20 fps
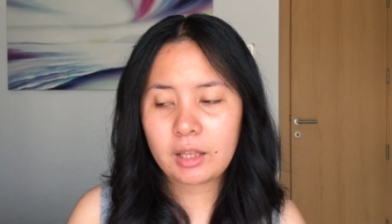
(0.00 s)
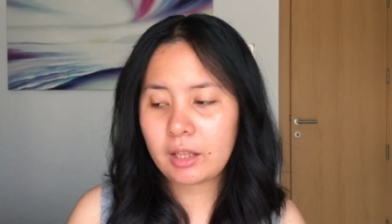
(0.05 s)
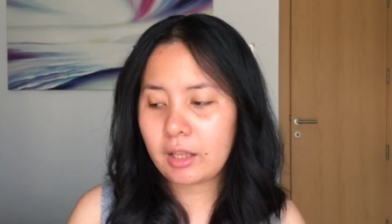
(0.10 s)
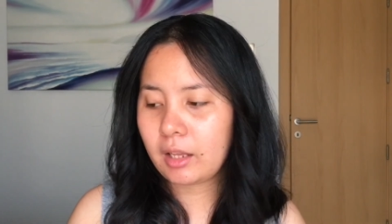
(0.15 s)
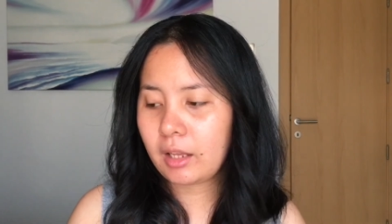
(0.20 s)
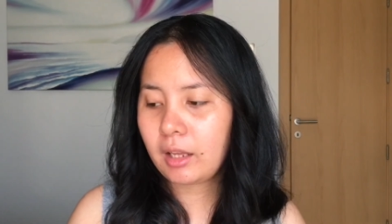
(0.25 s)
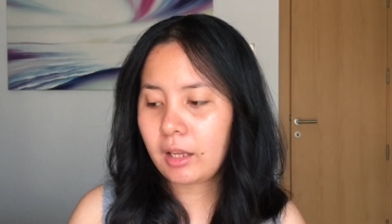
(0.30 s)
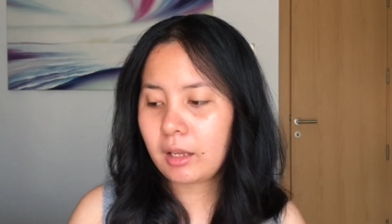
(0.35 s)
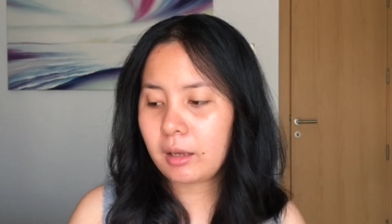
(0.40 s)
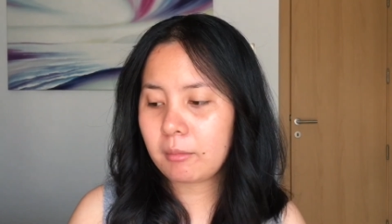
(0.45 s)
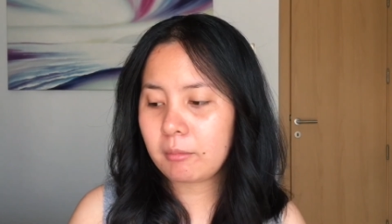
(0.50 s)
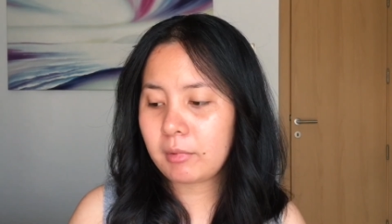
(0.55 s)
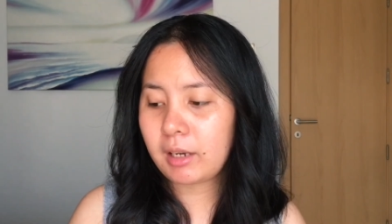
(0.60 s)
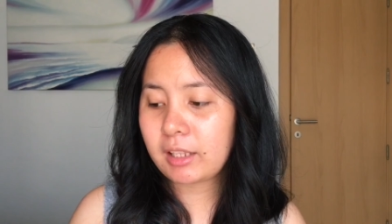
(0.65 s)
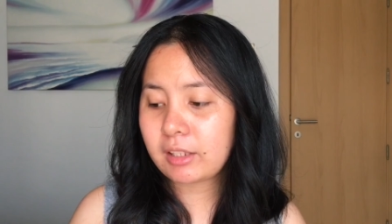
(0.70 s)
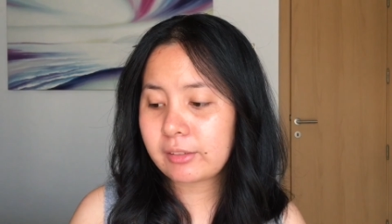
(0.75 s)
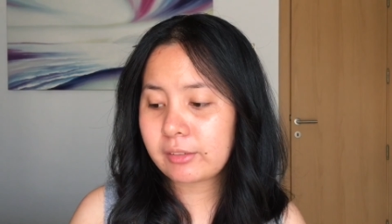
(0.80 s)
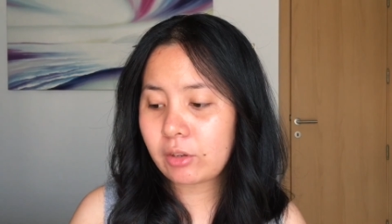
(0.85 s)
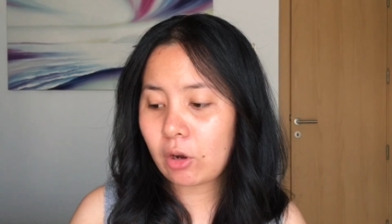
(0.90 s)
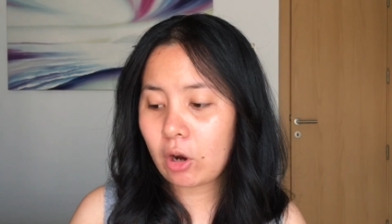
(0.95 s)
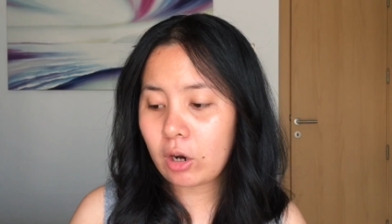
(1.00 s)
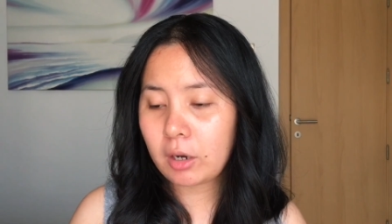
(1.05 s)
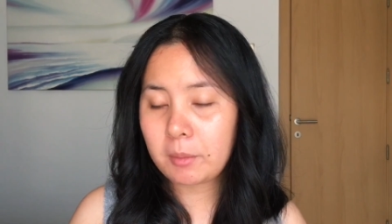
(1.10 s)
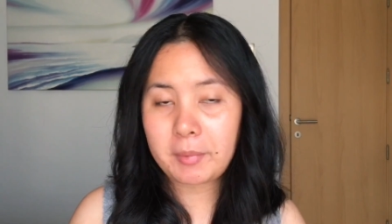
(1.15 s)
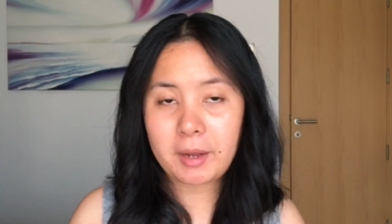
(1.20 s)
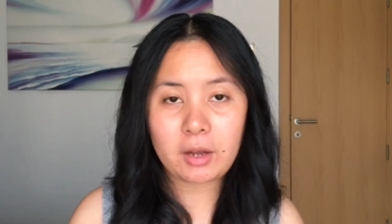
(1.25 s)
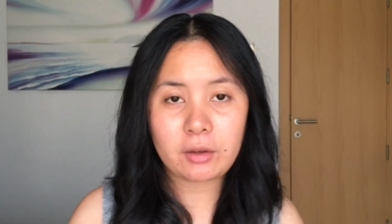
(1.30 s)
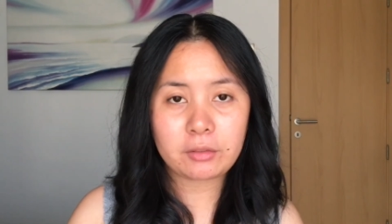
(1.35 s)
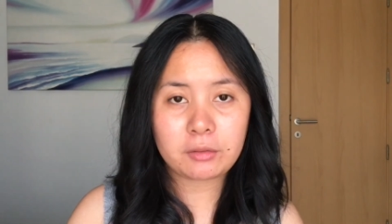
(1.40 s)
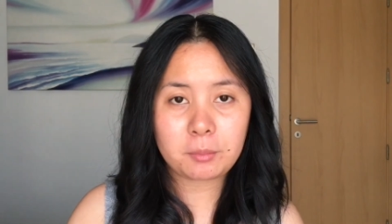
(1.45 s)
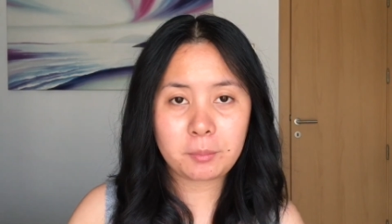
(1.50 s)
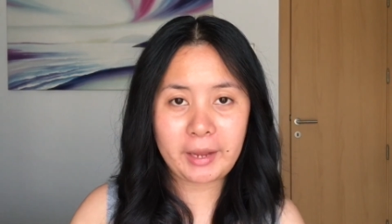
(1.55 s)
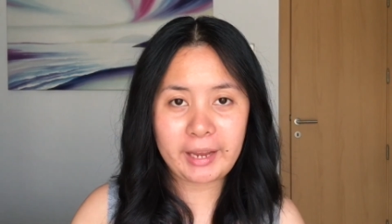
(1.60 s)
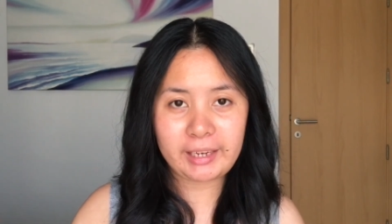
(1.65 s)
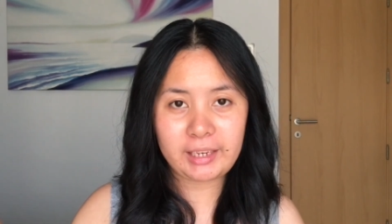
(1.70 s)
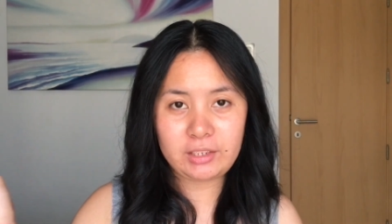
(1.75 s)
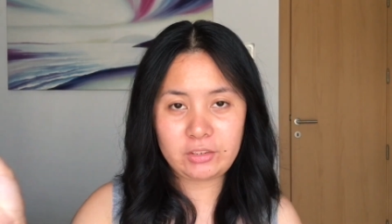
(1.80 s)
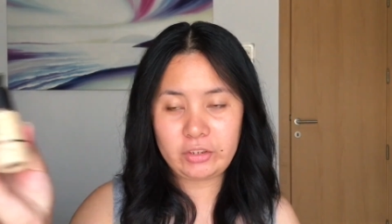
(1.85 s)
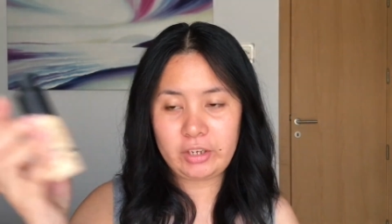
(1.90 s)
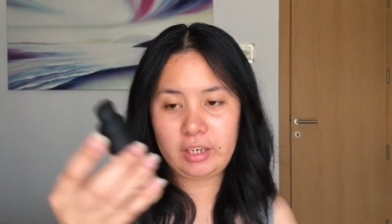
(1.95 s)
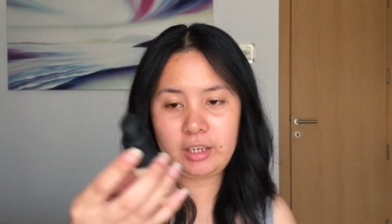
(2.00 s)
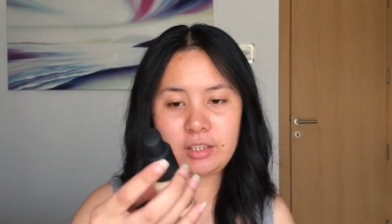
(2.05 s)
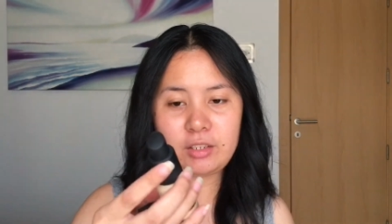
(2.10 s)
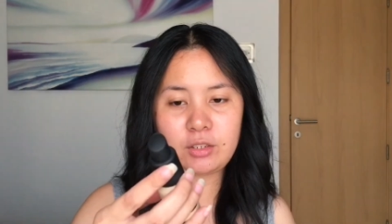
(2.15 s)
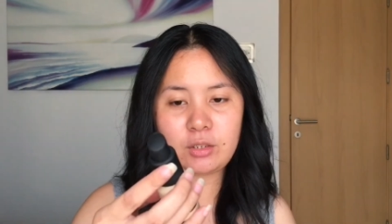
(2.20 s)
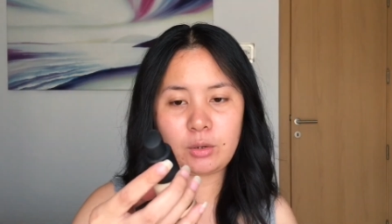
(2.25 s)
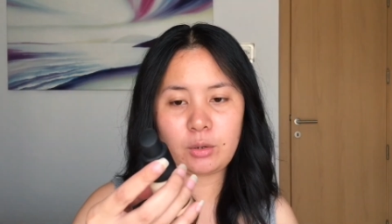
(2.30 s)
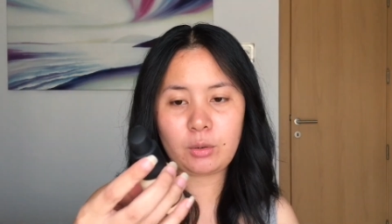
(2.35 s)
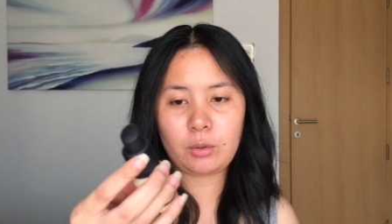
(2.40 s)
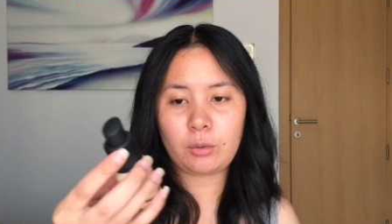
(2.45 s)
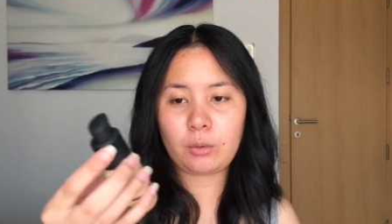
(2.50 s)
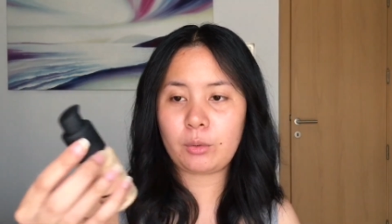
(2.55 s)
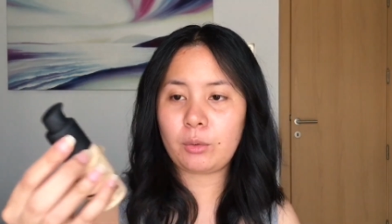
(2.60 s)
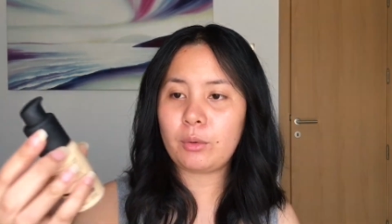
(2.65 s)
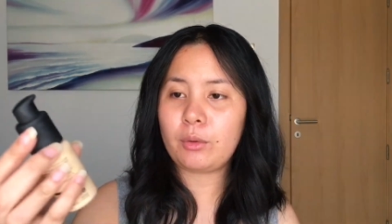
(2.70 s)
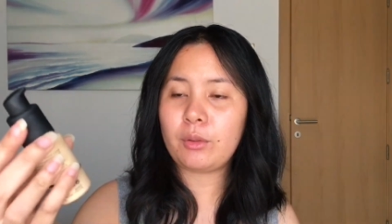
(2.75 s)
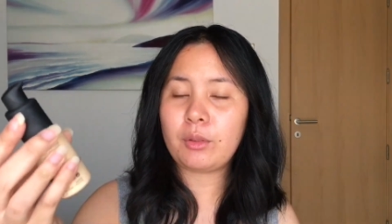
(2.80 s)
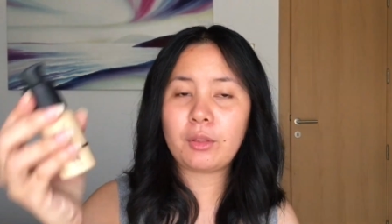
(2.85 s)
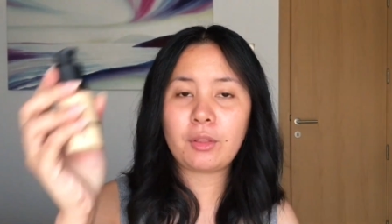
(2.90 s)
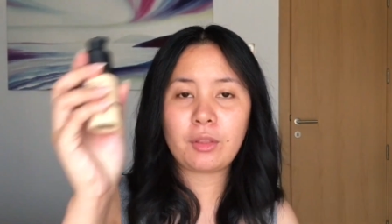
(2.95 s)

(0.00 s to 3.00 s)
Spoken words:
let's talk about the packaging. So